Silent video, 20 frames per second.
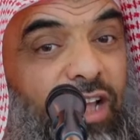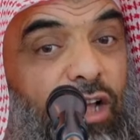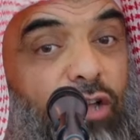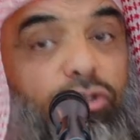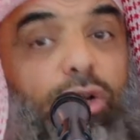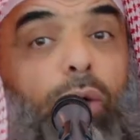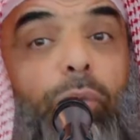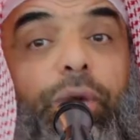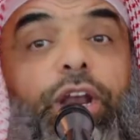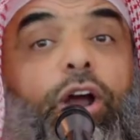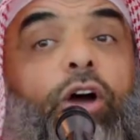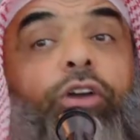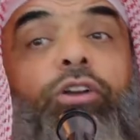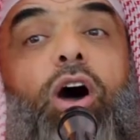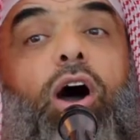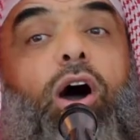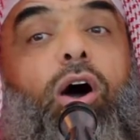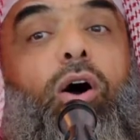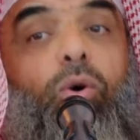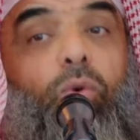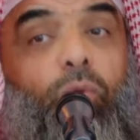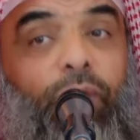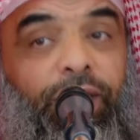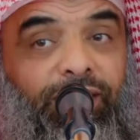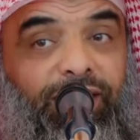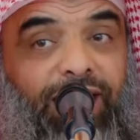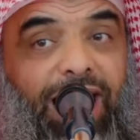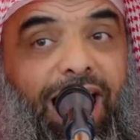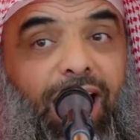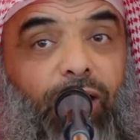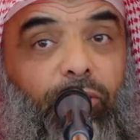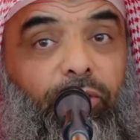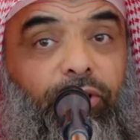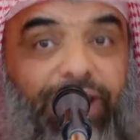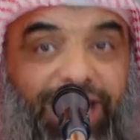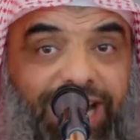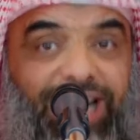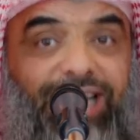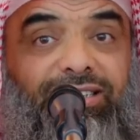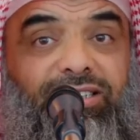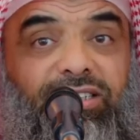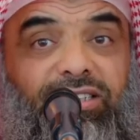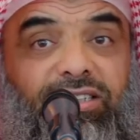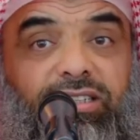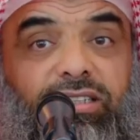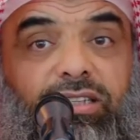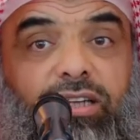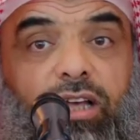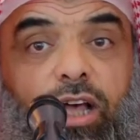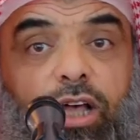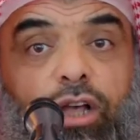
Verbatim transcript: So we don't know when the hour is.